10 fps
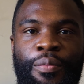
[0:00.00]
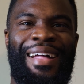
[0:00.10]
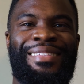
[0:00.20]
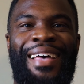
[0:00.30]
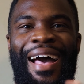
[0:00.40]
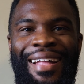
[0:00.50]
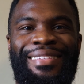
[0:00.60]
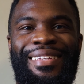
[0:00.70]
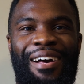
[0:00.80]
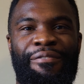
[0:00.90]
And to add
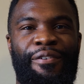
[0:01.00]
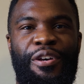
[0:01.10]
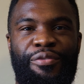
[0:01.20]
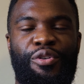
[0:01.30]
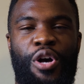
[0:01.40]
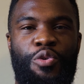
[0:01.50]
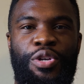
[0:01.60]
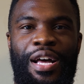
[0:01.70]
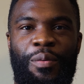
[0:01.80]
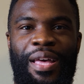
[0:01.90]
to that fast food
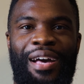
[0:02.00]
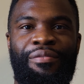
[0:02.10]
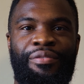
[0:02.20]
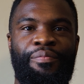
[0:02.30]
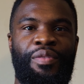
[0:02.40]
culture that we have,